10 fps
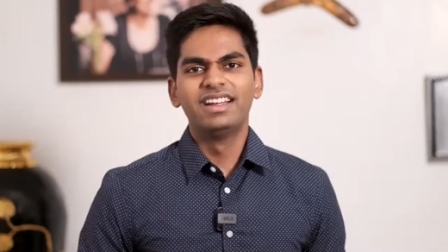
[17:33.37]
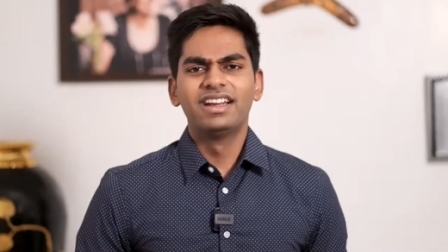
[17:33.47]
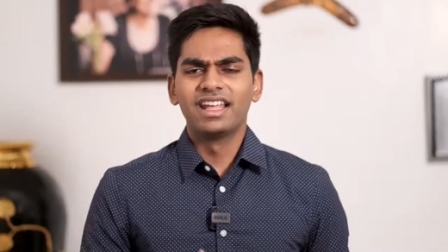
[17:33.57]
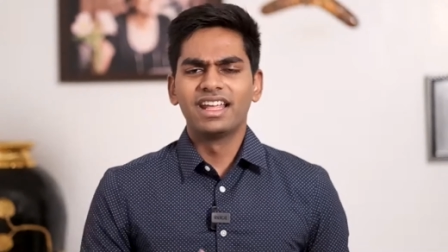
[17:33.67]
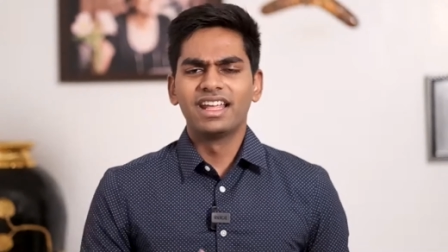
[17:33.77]

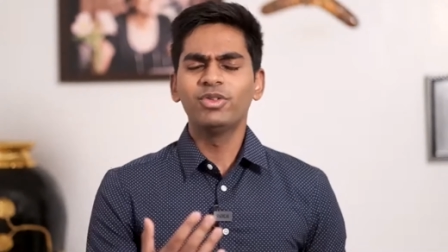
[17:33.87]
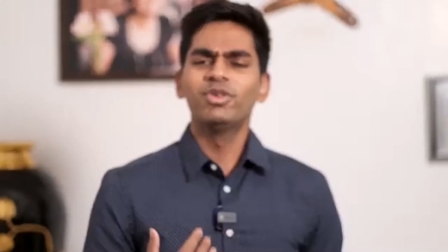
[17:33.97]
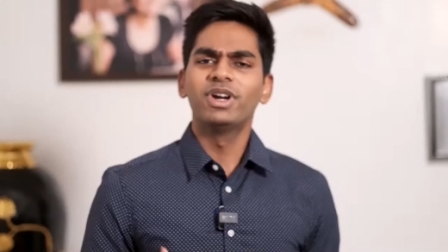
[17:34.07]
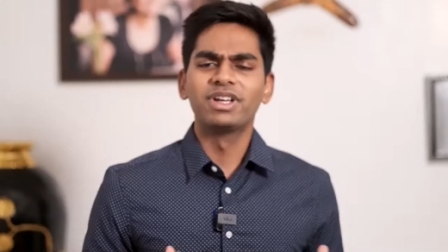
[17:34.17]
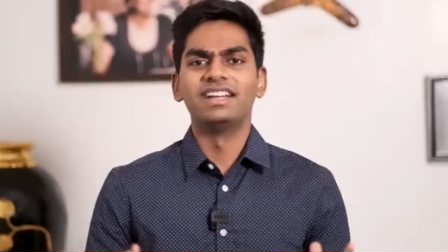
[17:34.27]
if you were to
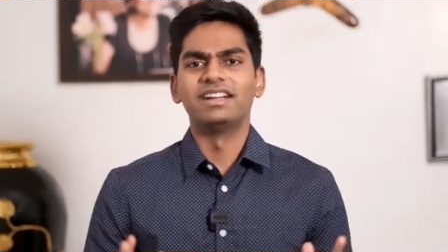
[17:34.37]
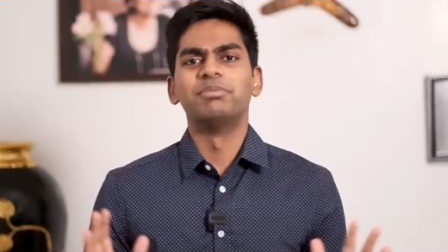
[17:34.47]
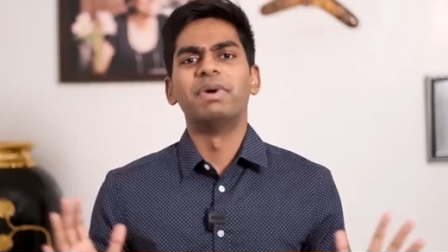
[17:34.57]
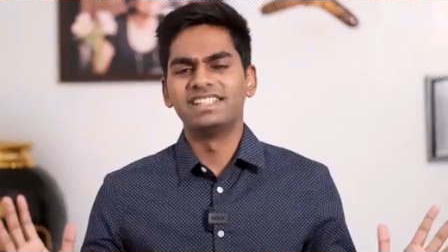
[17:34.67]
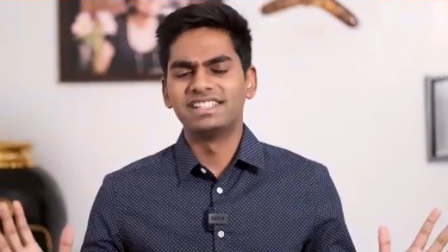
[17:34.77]
get it by
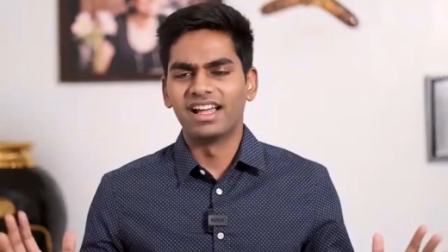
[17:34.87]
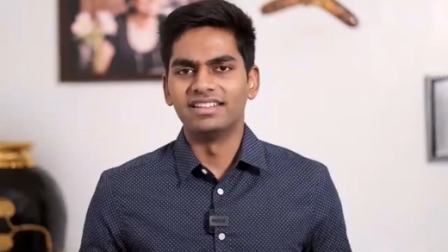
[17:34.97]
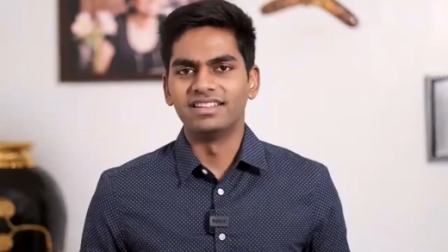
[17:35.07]
chance,